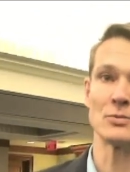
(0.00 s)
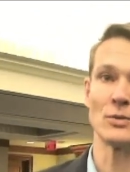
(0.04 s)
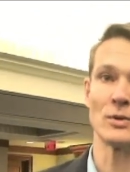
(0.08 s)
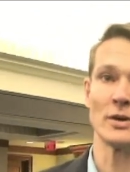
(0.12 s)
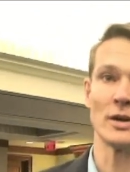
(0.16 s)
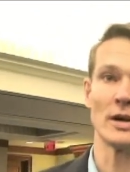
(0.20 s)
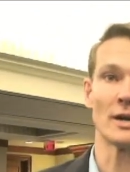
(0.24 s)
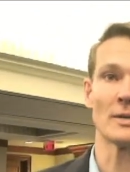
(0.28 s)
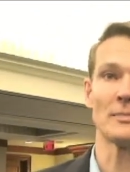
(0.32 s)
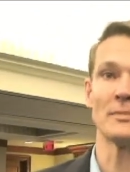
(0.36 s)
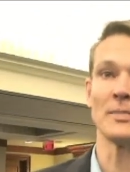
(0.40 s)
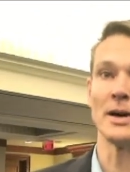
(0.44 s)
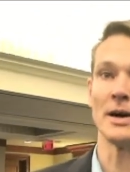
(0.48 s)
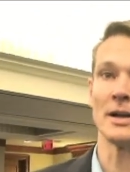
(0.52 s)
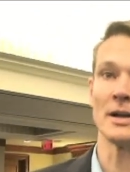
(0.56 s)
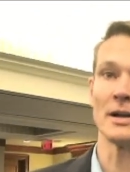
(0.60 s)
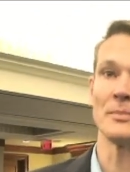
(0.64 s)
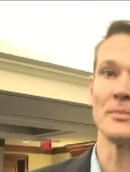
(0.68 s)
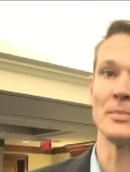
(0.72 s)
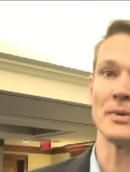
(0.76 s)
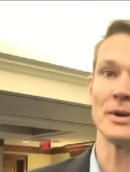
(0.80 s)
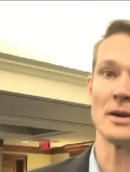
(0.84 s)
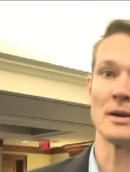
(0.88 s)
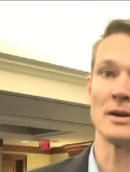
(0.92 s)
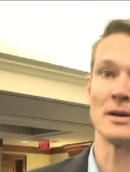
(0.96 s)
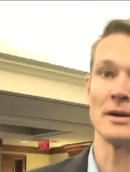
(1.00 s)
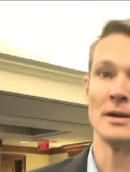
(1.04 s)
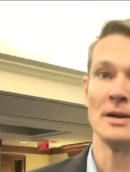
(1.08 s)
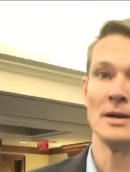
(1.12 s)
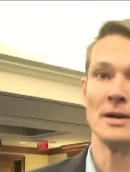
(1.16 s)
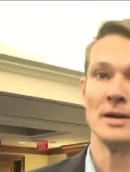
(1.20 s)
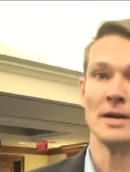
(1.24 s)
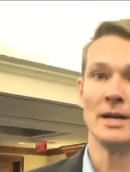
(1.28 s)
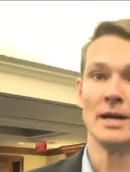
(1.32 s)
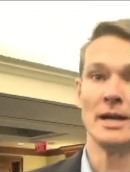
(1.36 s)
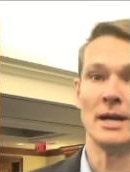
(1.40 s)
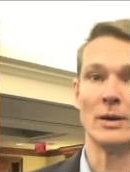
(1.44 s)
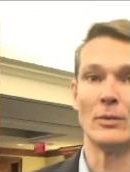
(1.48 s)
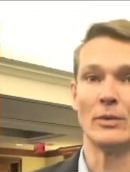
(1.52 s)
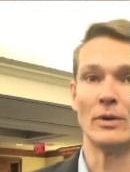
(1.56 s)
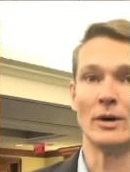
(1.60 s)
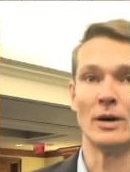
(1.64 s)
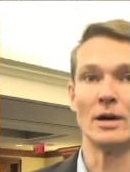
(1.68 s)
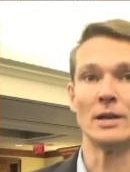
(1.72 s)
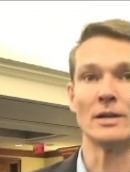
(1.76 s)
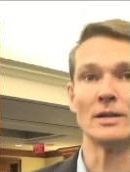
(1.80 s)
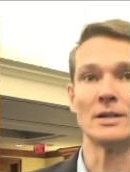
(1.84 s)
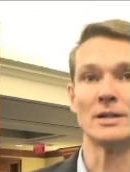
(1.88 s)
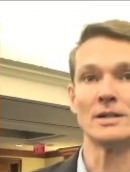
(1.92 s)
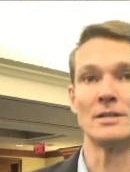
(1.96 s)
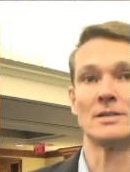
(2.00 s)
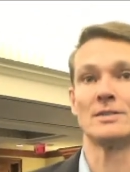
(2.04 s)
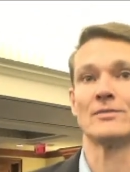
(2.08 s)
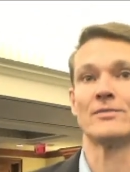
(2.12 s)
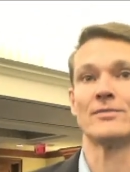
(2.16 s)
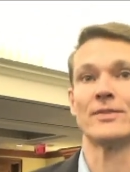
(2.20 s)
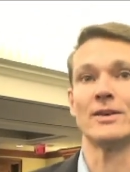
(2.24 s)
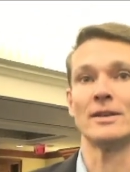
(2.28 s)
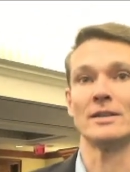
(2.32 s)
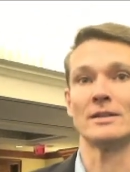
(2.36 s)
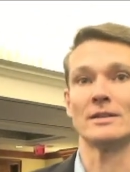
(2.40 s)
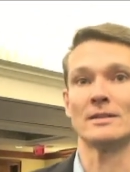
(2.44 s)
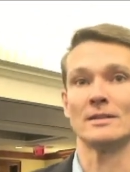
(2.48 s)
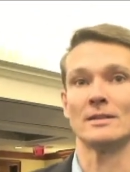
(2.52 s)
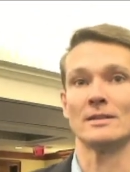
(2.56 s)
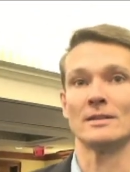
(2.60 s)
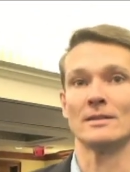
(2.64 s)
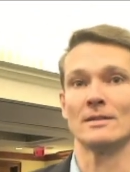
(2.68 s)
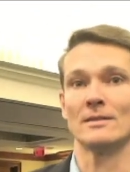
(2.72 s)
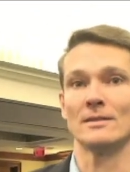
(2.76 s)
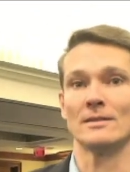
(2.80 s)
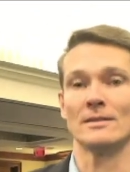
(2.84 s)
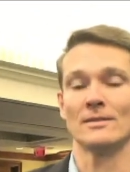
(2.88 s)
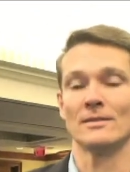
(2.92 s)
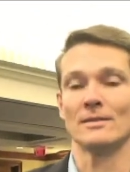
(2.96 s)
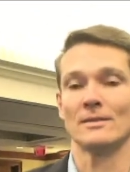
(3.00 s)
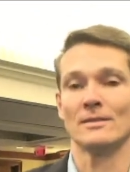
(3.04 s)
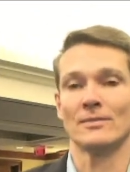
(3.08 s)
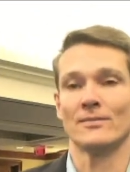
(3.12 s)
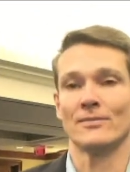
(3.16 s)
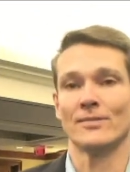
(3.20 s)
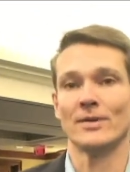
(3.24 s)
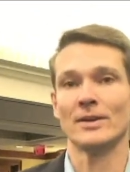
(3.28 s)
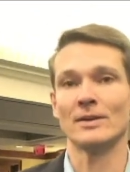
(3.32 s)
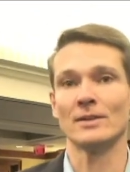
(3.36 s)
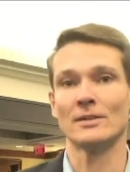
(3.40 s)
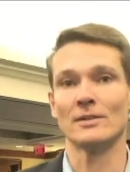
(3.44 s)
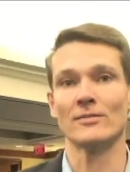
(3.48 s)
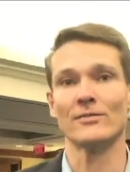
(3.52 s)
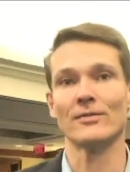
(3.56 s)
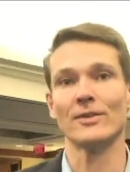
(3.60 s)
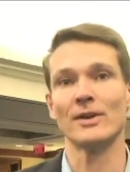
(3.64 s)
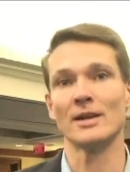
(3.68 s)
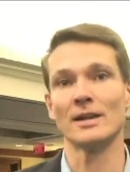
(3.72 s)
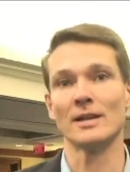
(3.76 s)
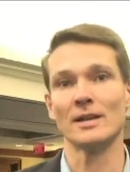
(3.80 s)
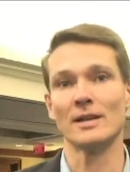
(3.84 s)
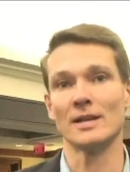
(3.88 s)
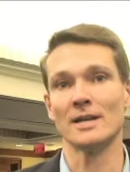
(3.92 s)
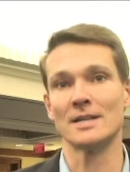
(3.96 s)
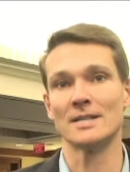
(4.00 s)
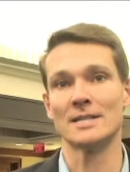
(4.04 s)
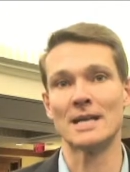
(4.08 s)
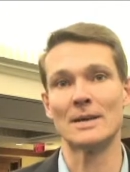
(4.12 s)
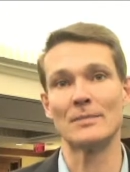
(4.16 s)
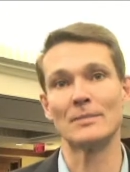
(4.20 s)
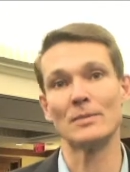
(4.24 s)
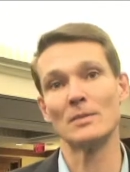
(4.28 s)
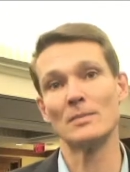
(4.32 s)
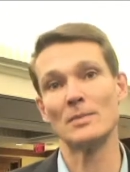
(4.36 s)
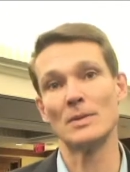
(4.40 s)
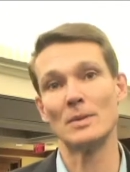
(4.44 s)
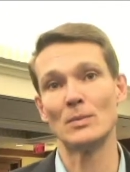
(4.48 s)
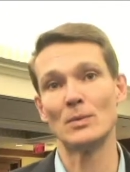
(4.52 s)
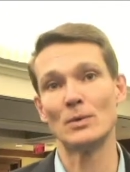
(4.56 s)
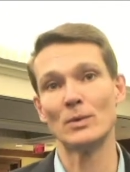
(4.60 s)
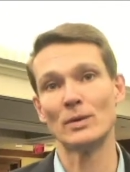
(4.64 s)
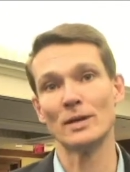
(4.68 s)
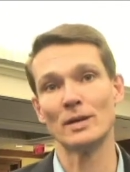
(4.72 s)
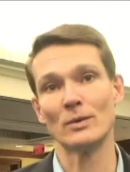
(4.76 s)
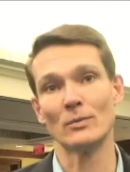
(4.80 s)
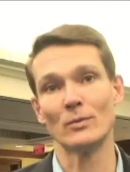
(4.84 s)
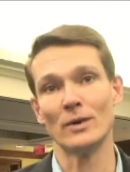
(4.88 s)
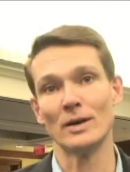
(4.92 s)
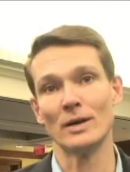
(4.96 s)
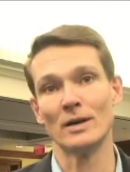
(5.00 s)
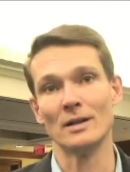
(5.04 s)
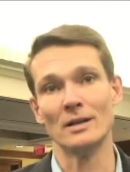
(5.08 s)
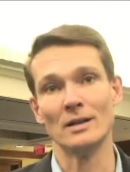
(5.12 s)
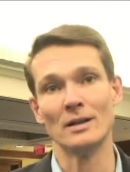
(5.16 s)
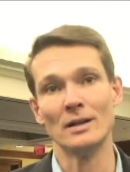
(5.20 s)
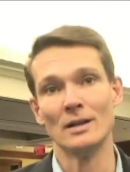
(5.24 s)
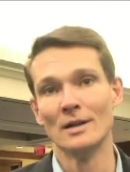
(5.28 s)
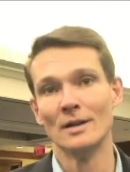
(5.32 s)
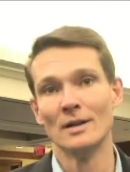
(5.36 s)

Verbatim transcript: We're not a body part, and we all need to fight the, fight the fight against helping people get well.